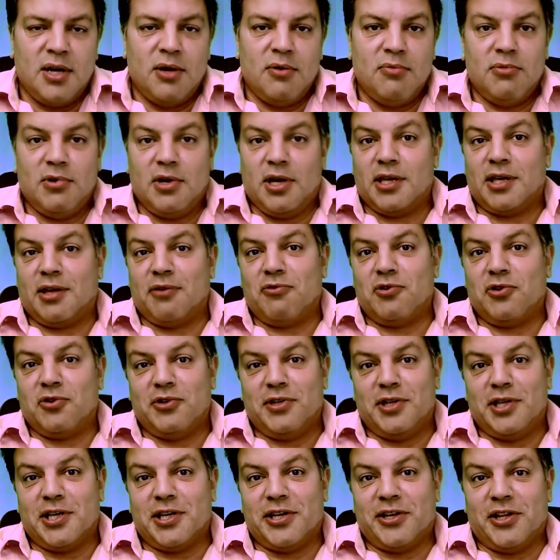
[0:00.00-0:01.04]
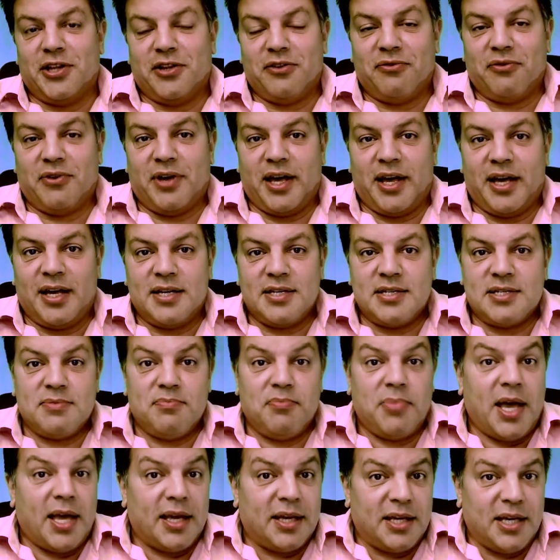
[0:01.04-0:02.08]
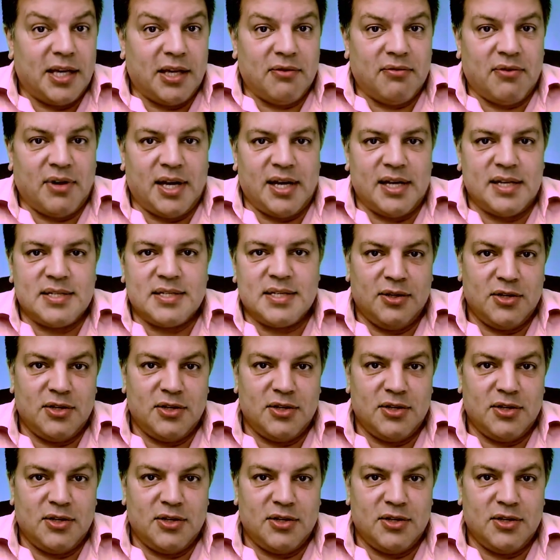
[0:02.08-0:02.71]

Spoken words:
we're not giving you legal advice, banking advice.